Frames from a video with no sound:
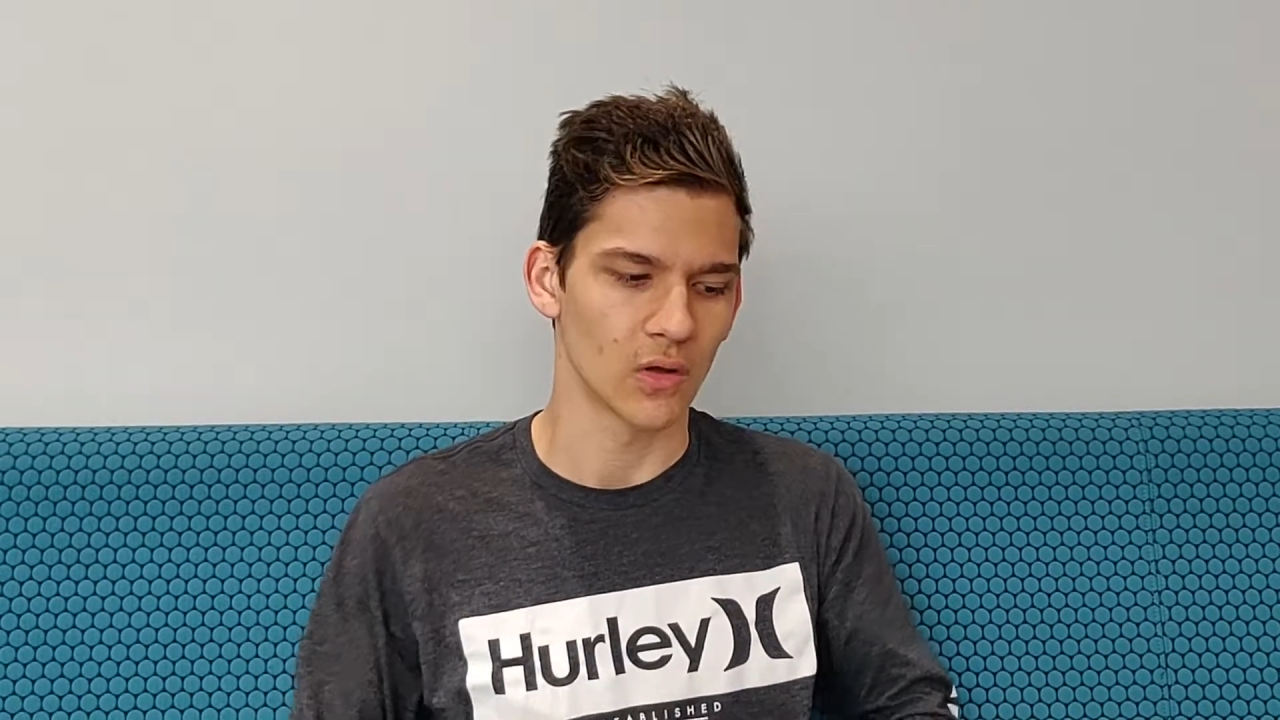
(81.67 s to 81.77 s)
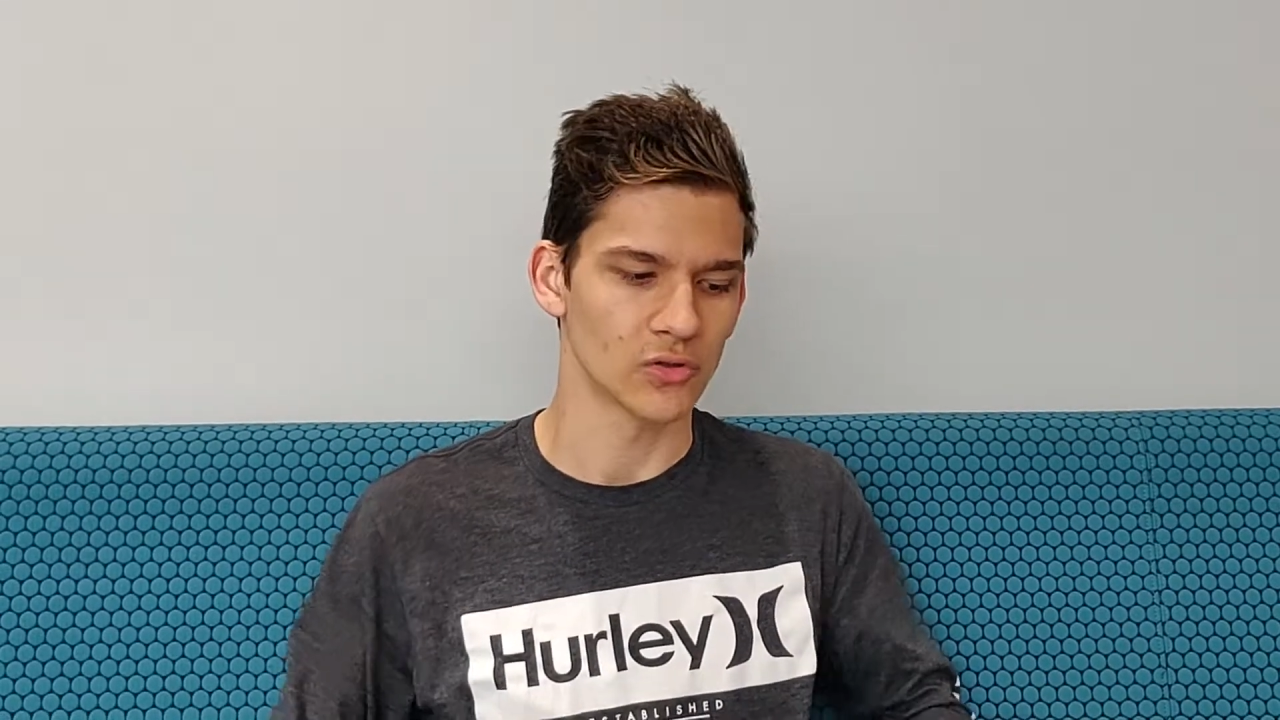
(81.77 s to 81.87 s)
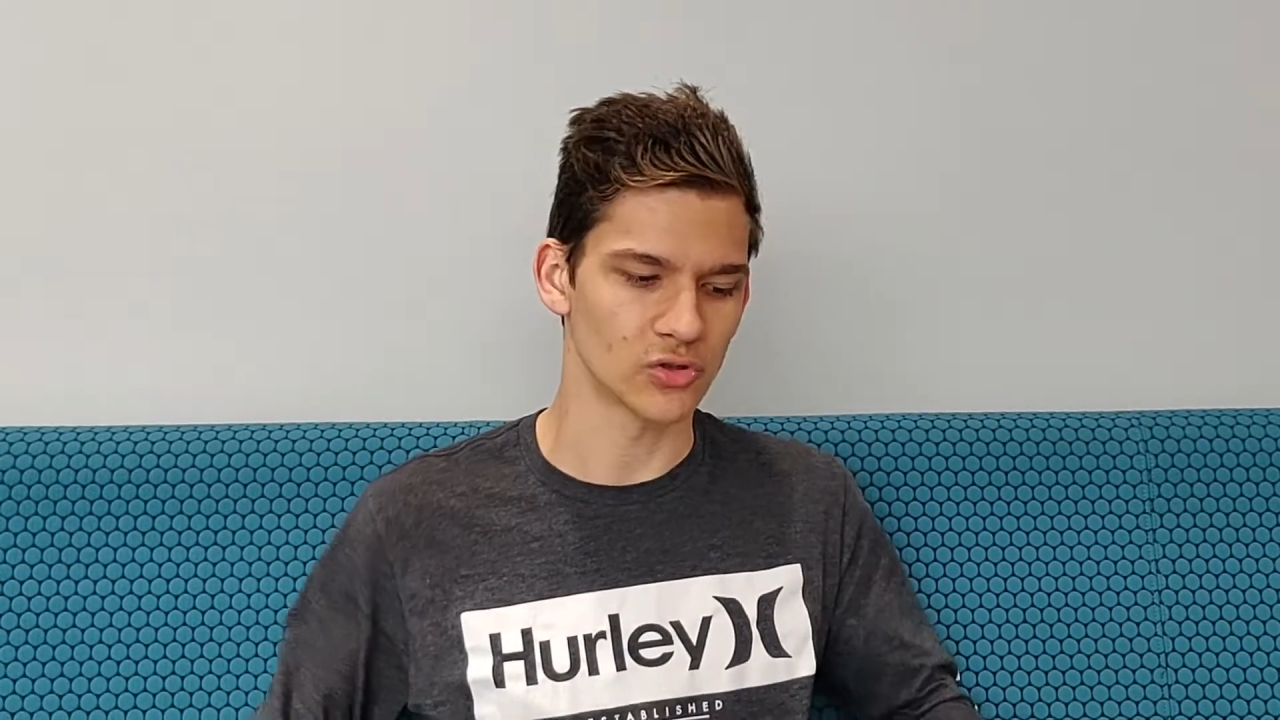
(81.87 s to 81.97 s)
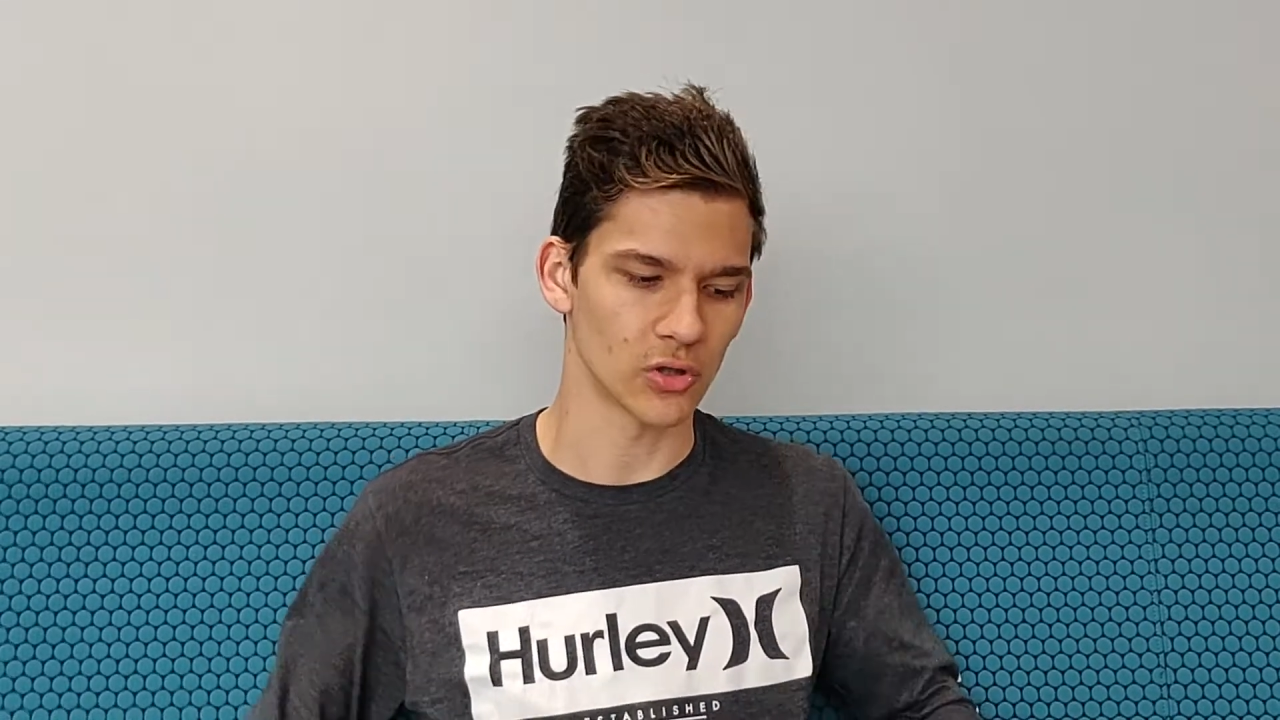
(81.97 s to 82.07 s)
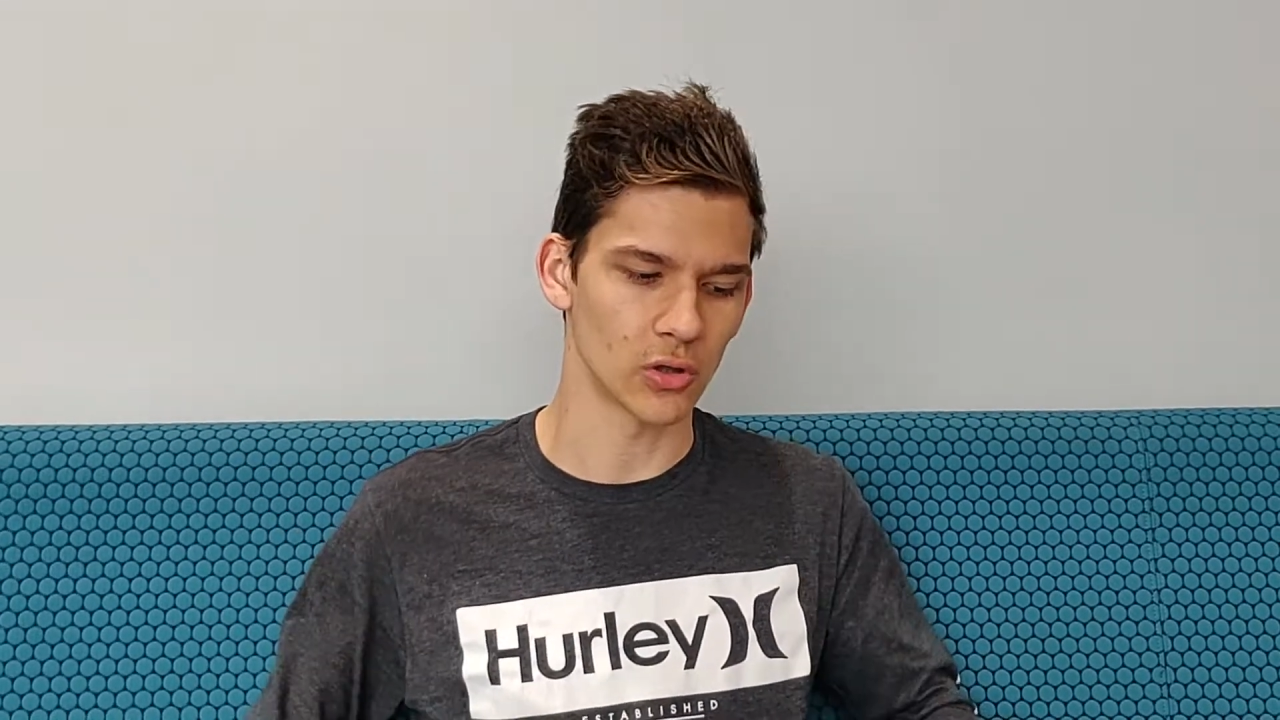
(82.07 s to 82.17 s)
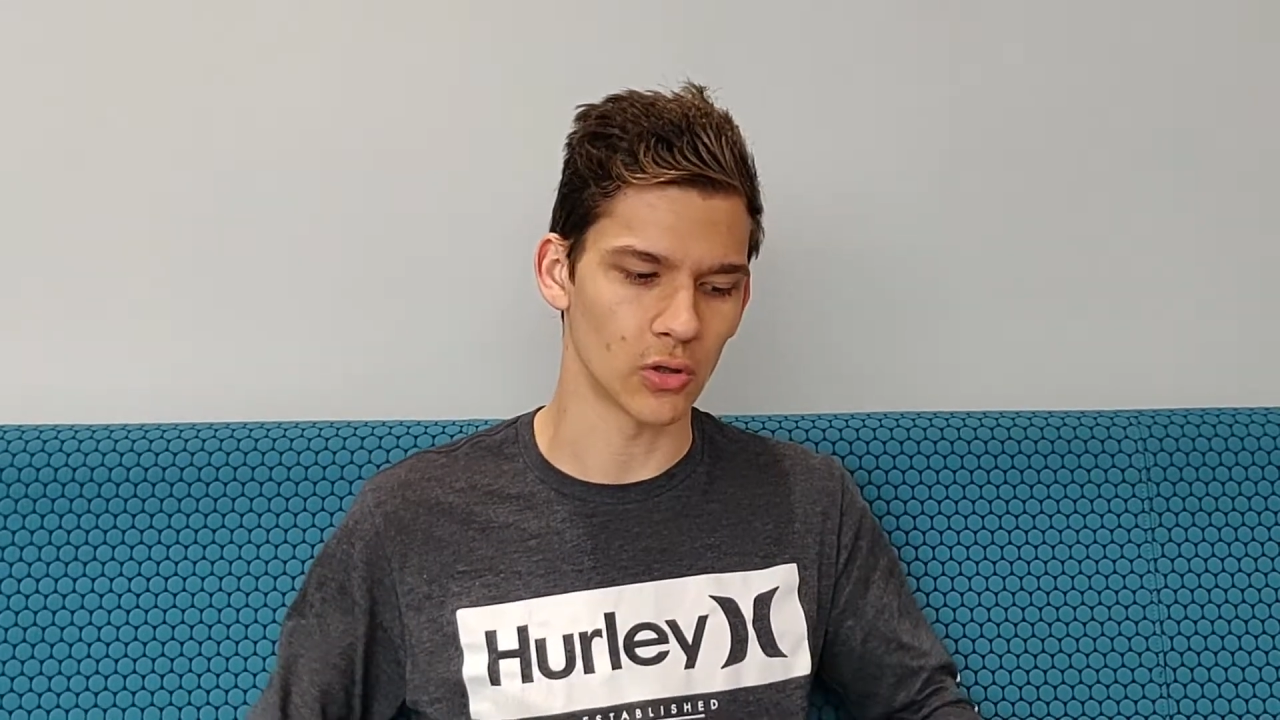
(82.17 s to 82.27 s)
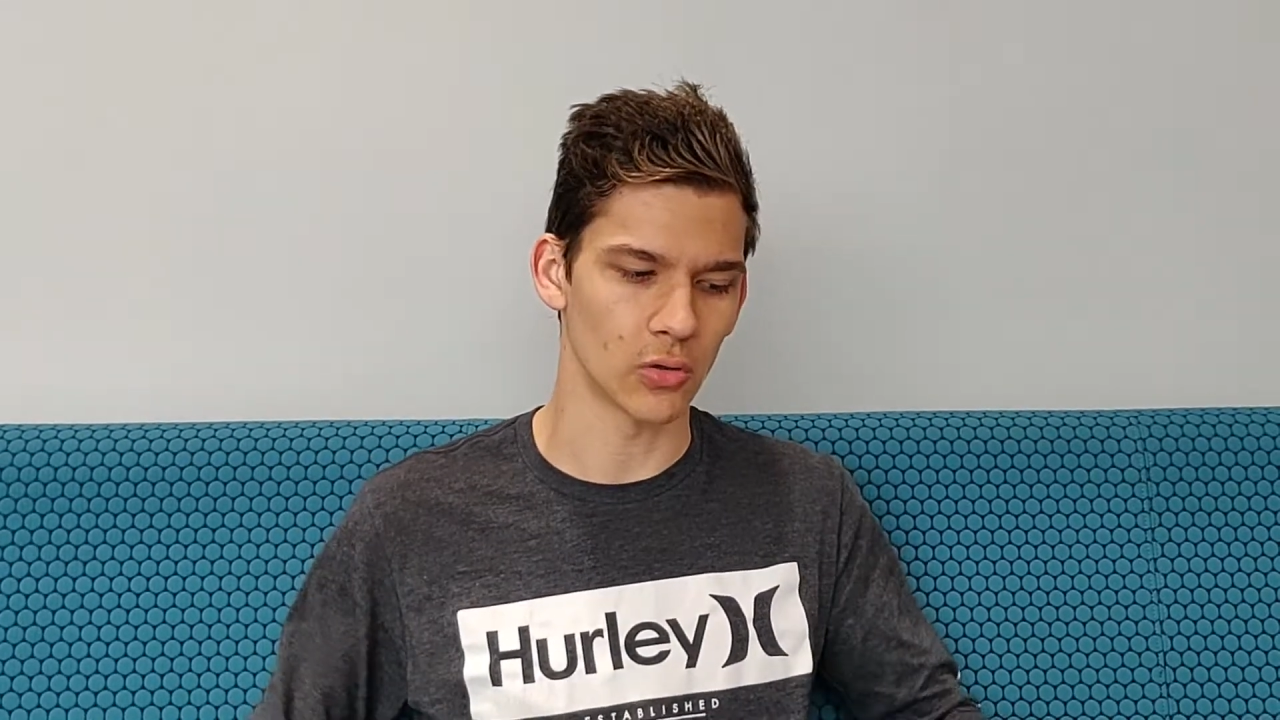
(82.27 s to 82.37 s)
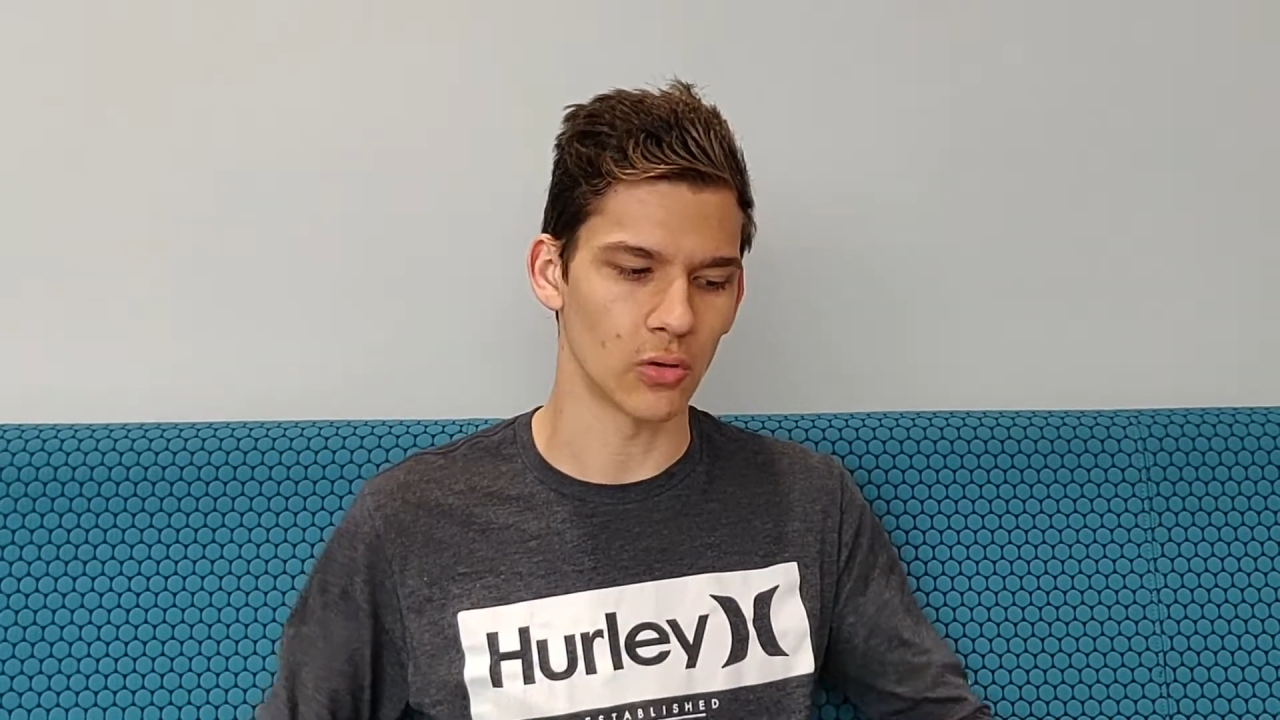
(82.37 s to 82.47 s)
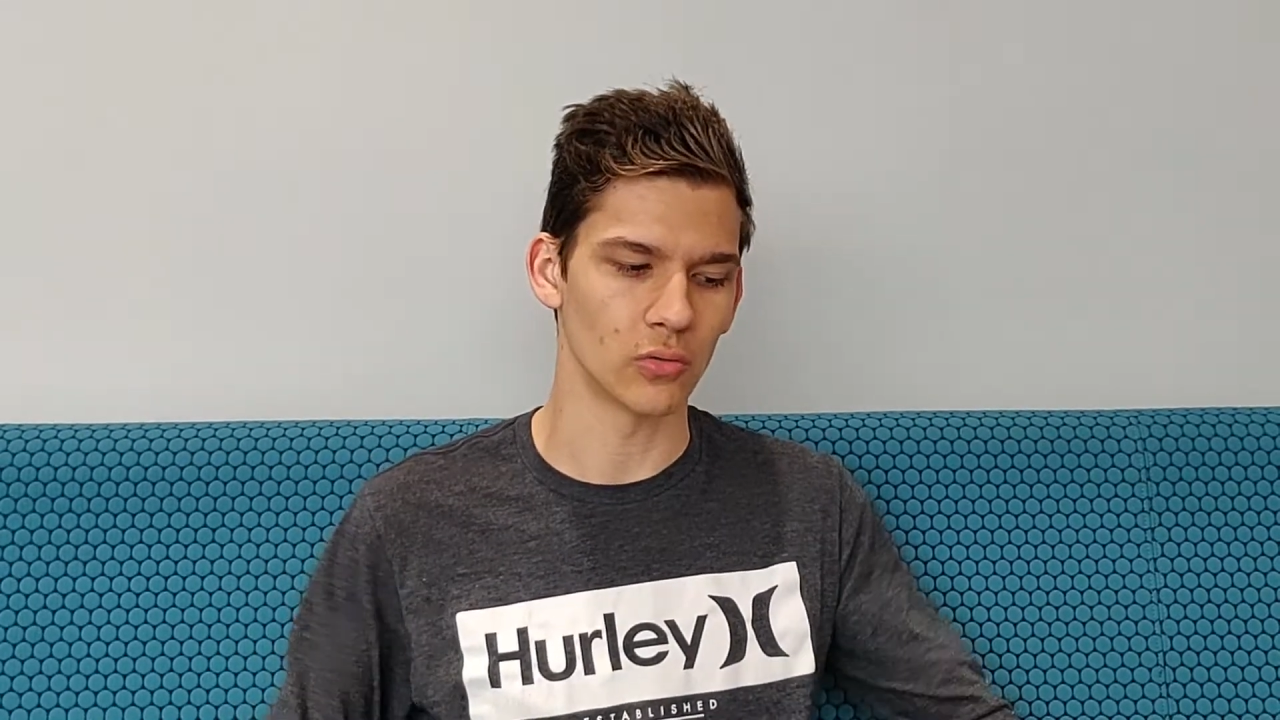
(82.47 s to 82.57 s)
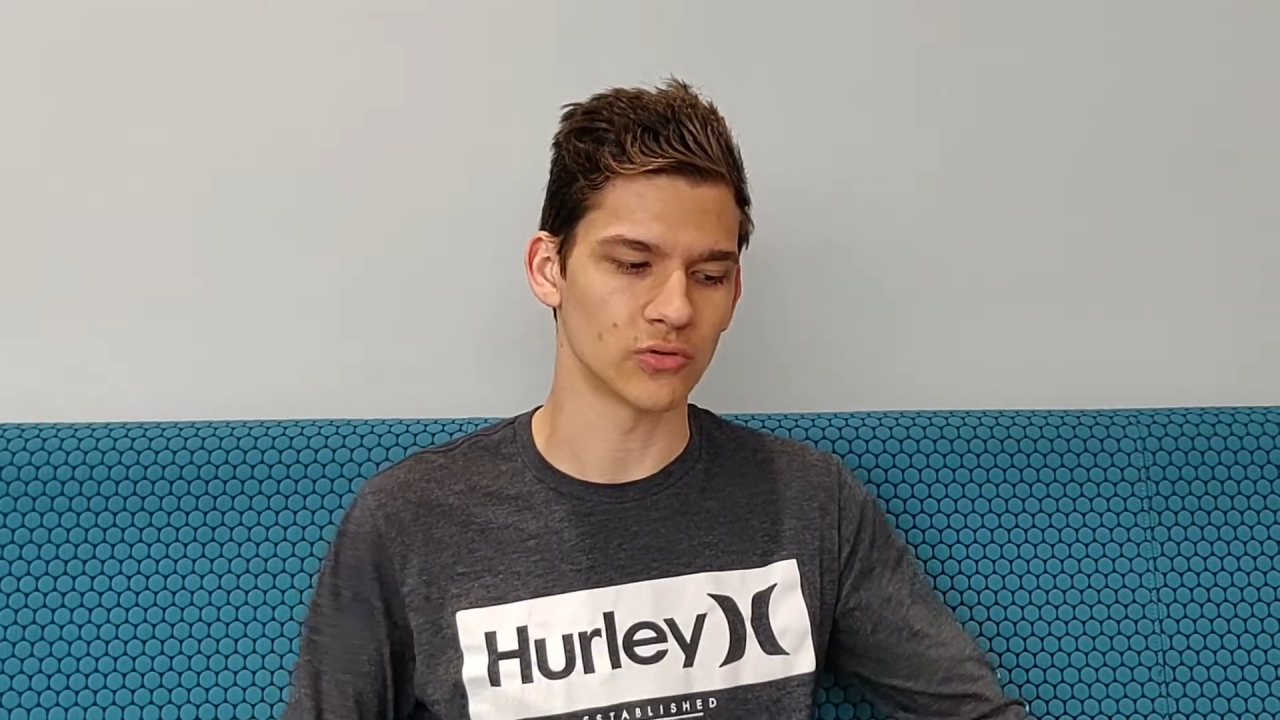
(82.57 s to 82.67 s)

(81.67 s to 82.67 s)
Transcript: So